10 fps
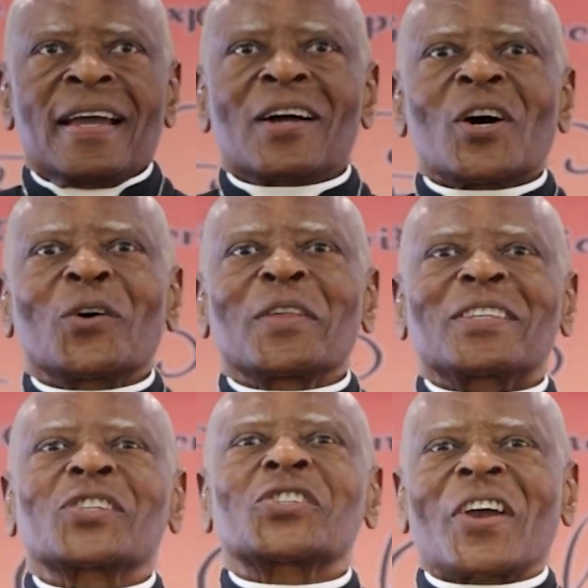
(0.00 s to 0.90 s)
Hello,
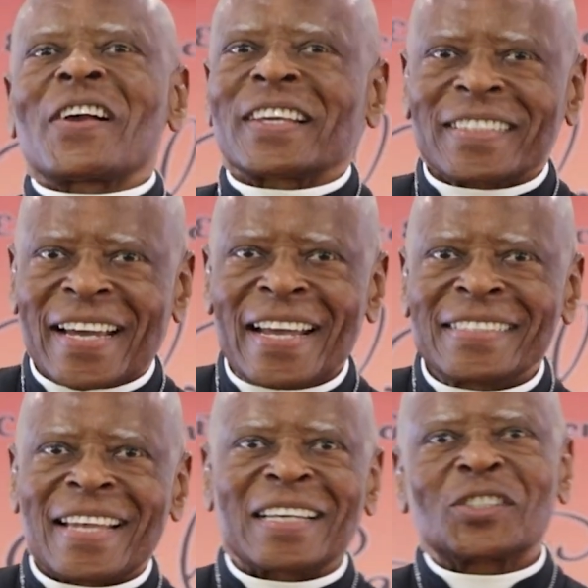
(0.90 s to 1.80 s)
this is Sterling
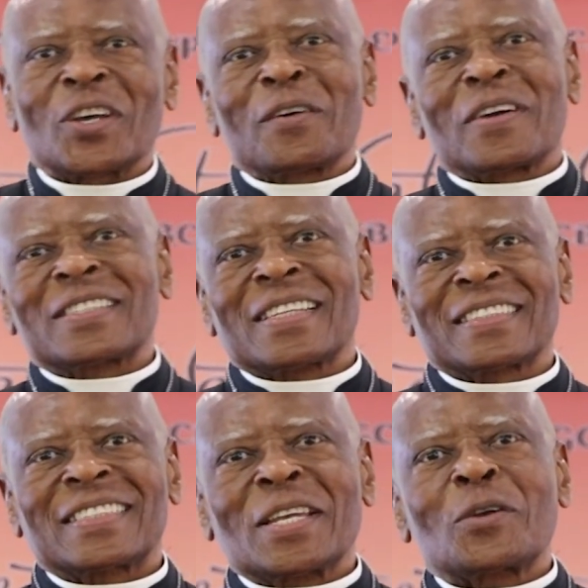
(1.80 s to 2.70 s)
Lands. I serve
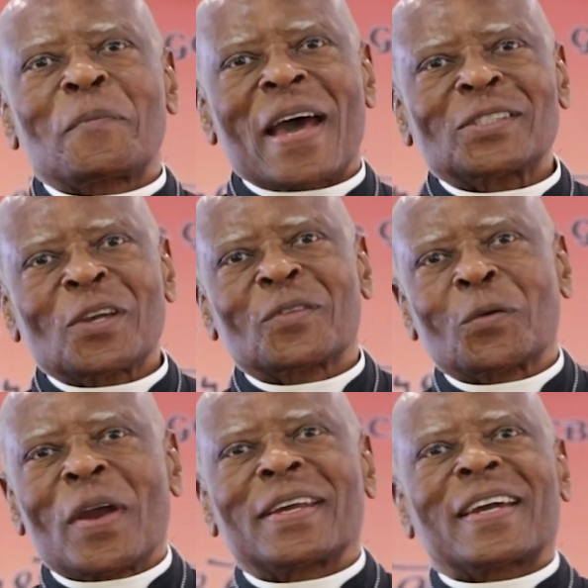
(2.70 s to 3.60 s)
as the senior pastor
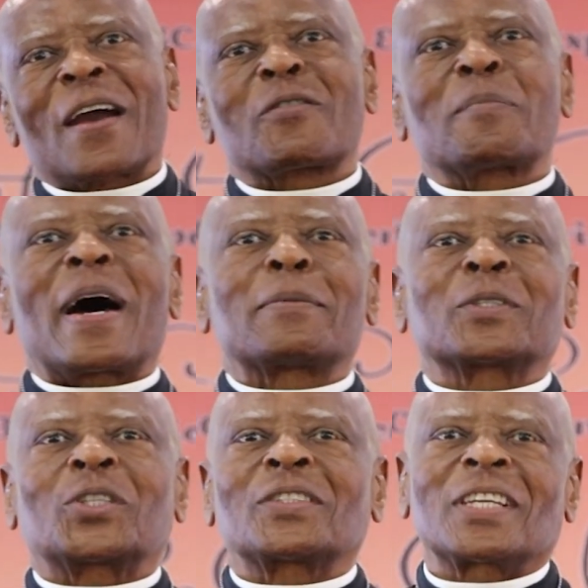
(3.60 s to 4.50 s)
of the Greater Calvary
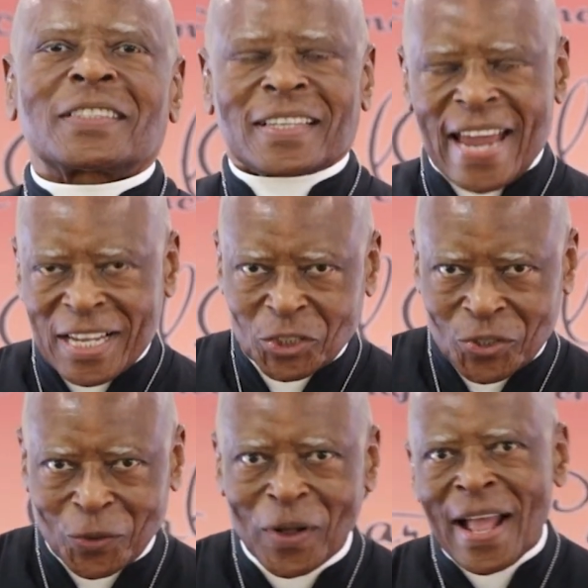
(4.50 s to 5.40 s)
Bible Church
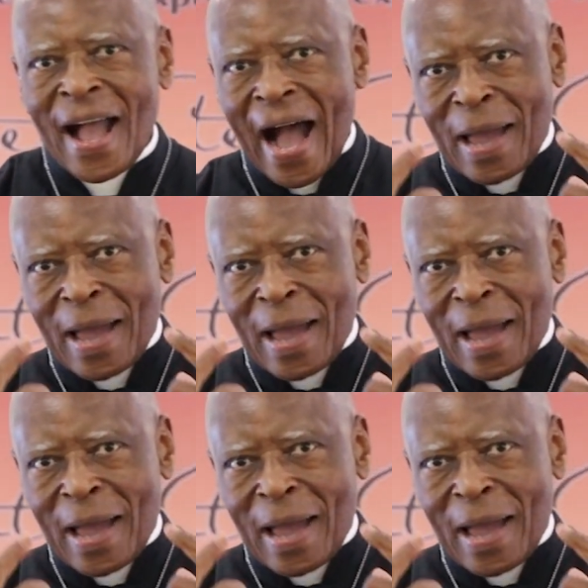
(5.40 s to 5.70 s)
International.